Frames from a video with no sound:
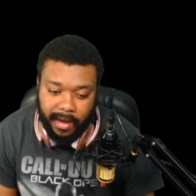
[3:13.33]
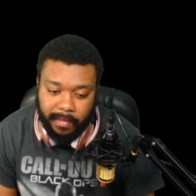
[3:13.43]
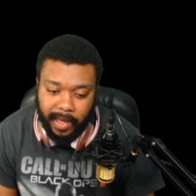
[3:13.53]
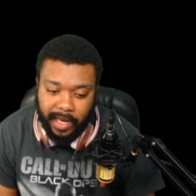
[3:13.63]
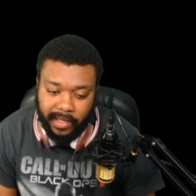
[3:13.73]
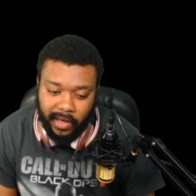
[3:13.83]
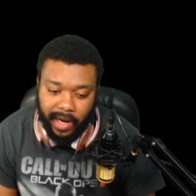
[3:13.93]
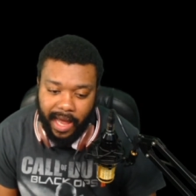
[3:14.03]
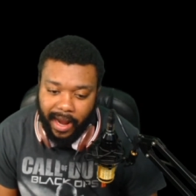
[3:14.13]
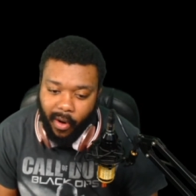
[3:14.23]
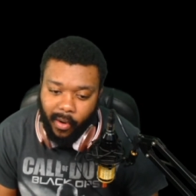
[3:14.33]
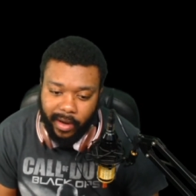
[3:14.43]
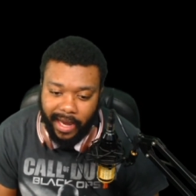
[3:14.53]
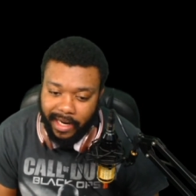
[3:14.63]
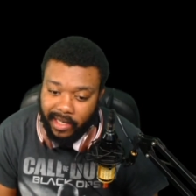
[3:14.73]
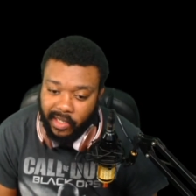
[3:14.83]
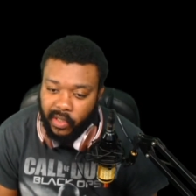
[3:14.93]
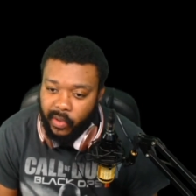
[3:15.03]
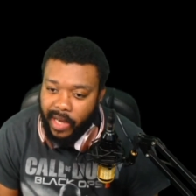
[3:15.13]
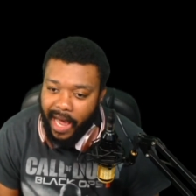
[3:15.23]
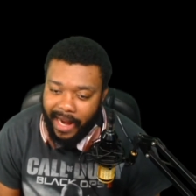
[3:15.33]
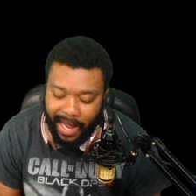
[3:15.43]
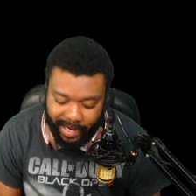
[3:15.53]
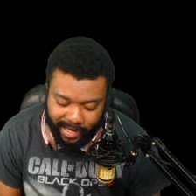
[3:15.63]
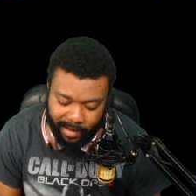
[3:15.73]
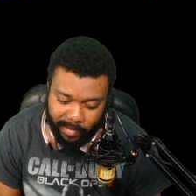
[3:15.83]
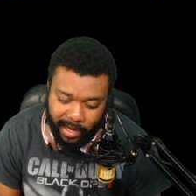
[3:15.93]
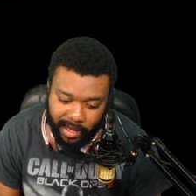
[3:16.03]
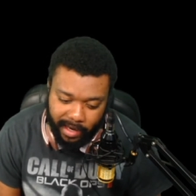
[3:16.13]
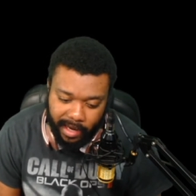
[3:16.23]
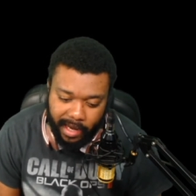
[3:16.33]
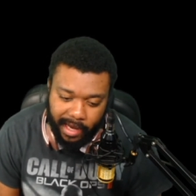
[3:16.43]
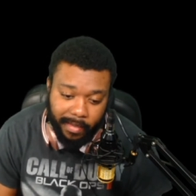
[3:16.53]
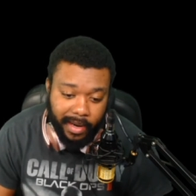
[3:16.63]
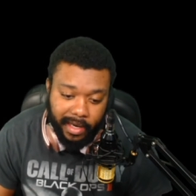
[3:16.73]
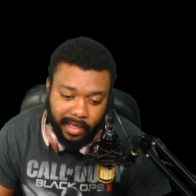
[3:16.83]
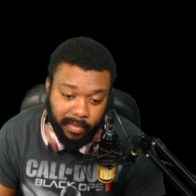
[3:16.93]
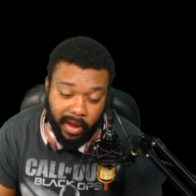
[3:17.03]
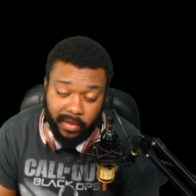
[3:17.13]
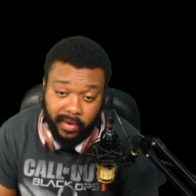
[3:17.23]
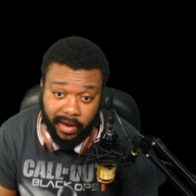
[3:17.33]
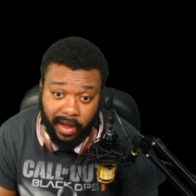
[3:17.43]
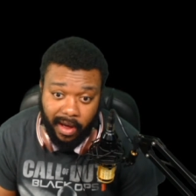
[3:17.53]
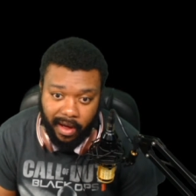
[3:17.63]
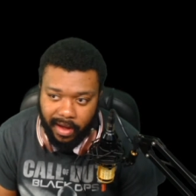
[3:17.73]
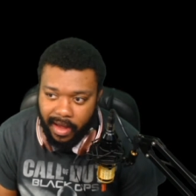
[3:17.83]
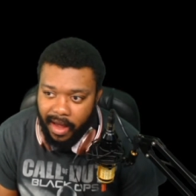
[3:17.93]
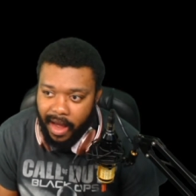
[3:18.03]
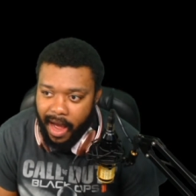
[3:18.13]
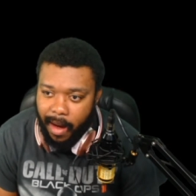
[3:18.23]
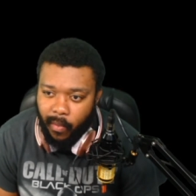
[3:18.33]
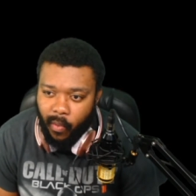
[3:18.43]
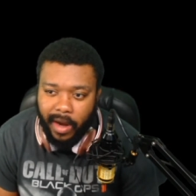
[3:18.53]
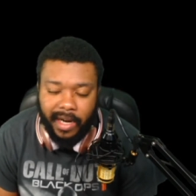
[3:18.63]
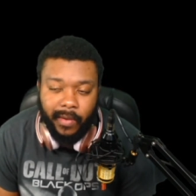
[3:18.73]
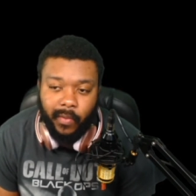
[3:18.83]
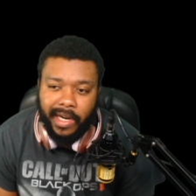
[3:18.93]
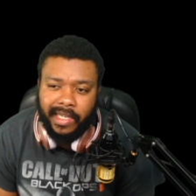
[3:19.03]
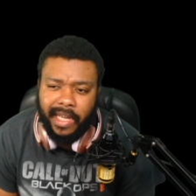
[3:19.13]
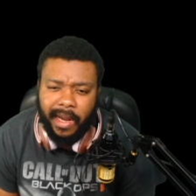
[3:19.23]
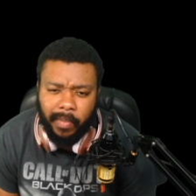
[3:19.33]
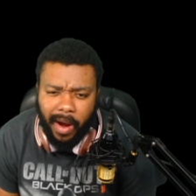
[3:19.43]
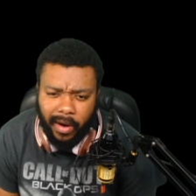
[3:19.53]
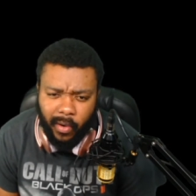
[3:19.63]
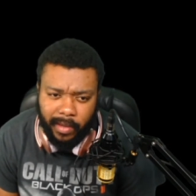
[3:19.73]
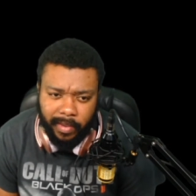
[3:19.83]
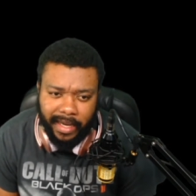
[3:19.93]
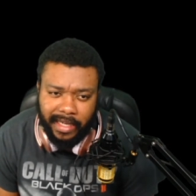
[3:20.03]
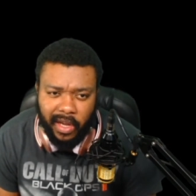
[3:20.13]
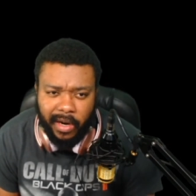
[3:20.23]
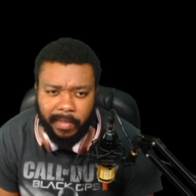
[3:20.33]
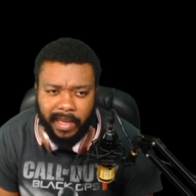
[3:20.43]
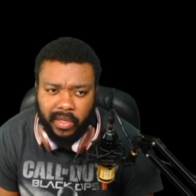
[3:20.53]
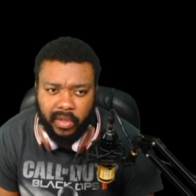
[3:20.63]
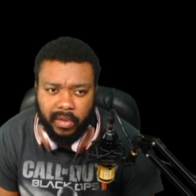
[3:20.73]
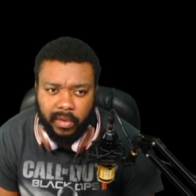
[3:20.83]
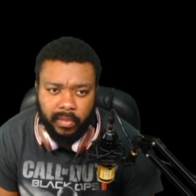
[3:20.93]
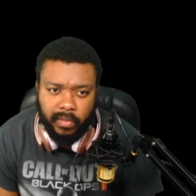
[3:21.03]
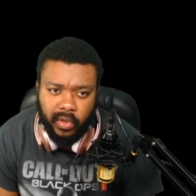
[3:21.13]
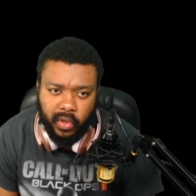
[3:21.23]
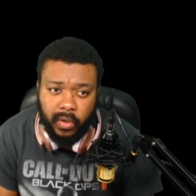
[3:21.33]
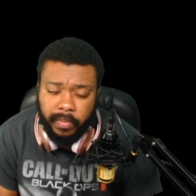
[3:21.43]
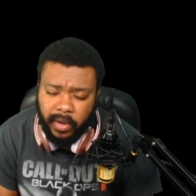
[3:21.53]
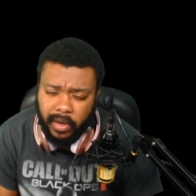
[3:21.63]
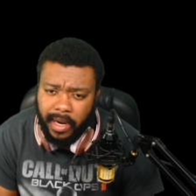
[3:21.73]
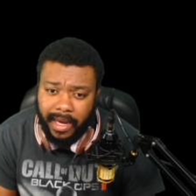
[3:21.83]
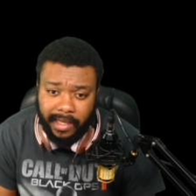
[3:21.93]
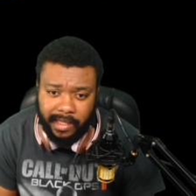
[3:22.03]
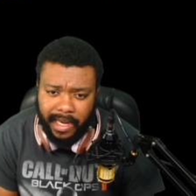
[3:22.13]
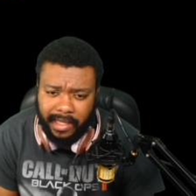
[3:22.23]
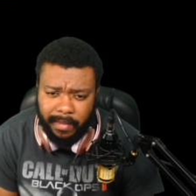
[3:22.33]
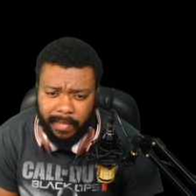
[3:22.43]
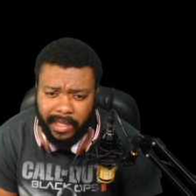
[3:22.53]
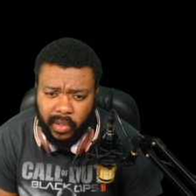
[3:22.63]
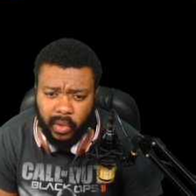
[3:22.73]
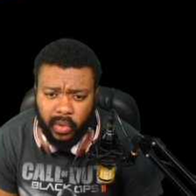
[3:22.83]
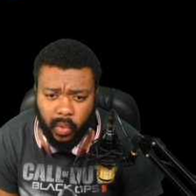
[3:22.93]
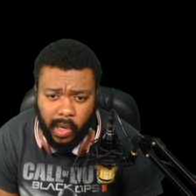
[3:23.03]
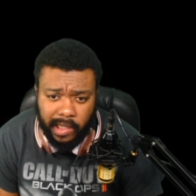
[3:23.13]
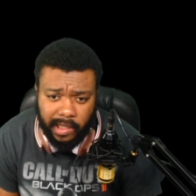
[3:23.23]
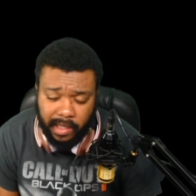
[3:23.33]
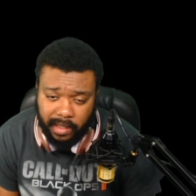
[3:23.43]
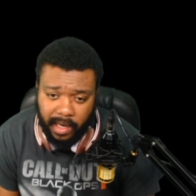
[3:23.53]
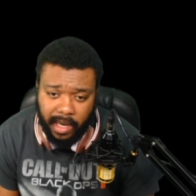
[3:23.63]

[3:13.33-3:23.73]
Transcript: because you're like, okay, this new guy that came in, him and his brother-in-law, what is their part going to play? He's gonna be super sentimental towards this,